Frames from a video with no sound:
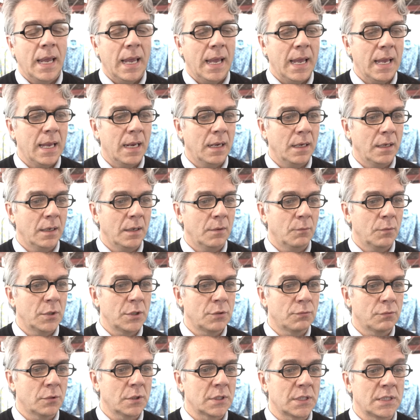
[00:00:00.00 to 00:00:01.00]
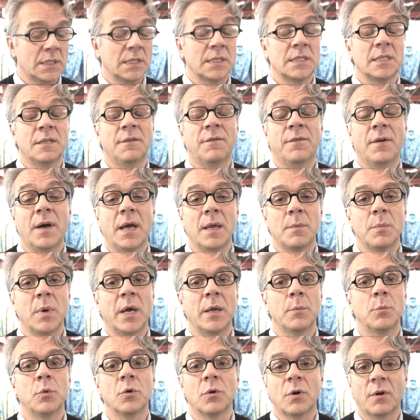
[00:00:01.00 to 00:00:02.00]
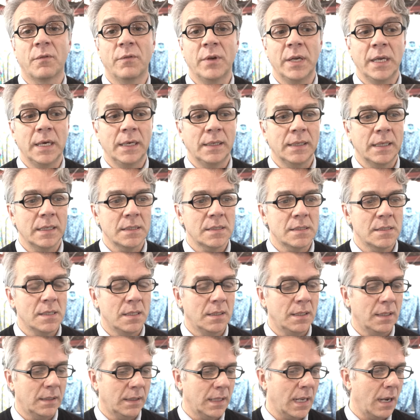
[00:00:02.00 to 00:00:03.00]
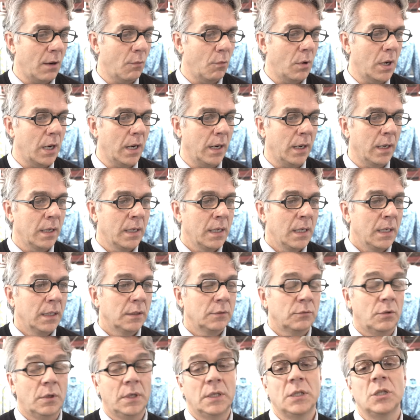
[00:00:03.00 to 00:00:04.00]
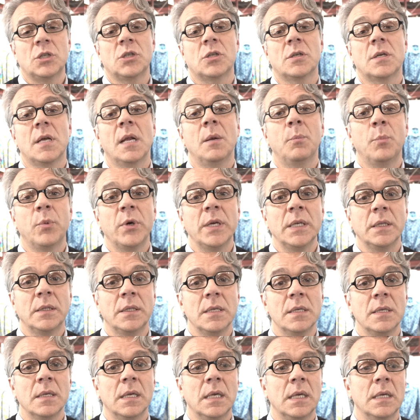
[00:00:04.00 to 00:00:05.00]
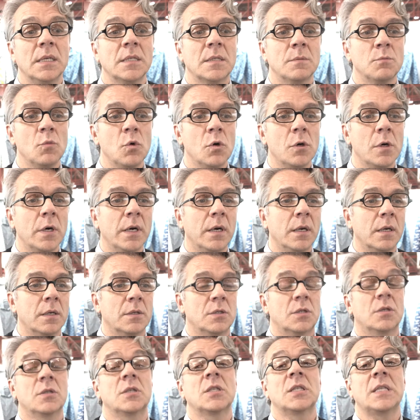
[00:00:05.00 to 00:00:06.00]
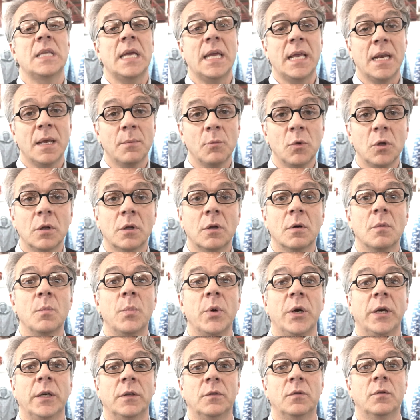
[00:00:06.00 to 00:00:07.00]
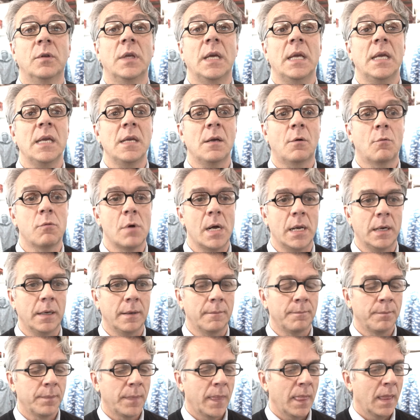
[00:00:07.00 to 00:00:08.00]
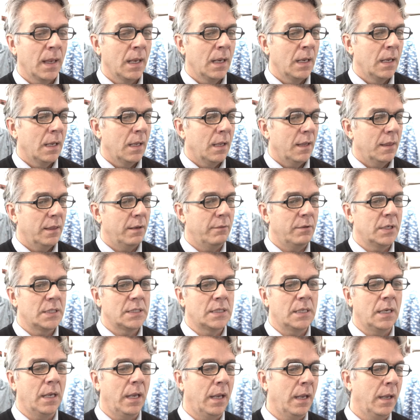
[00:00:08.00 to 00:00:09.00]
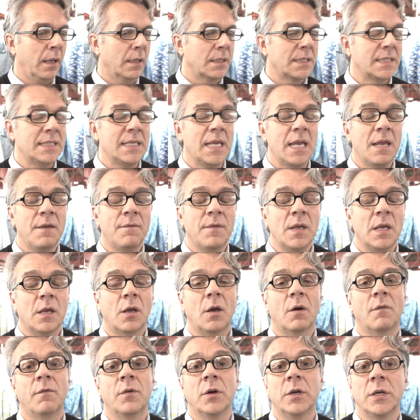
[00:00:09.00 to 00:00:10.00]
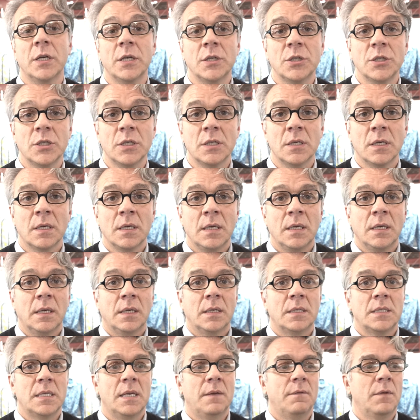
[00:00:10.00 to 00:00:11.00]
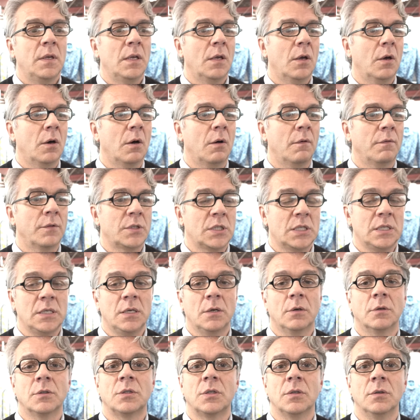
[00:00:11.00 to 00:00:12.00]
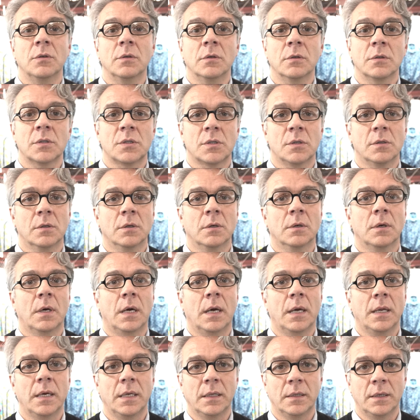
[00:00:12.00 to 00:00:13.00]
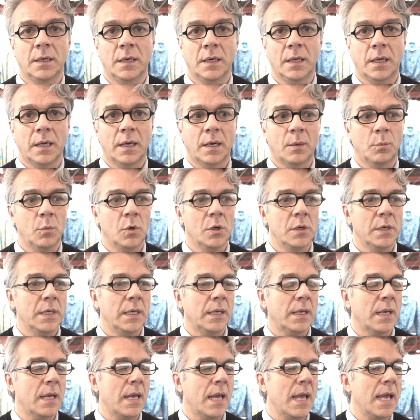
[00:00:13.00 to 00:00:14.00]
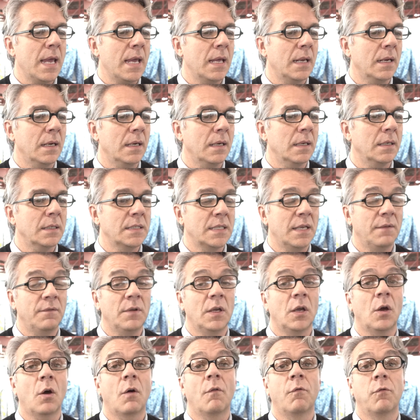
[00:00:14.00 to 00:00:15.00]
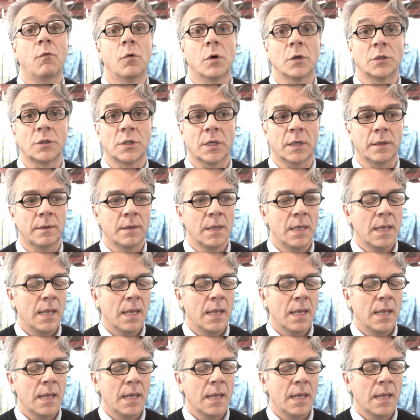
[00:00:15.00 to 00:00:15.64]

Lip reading: and which was testified by Bureau Veritas, that our traditional printing is more sustainable compared to the ink one. There is a saving of energy, saving of CO2, so anidride carbonica, and saving of water.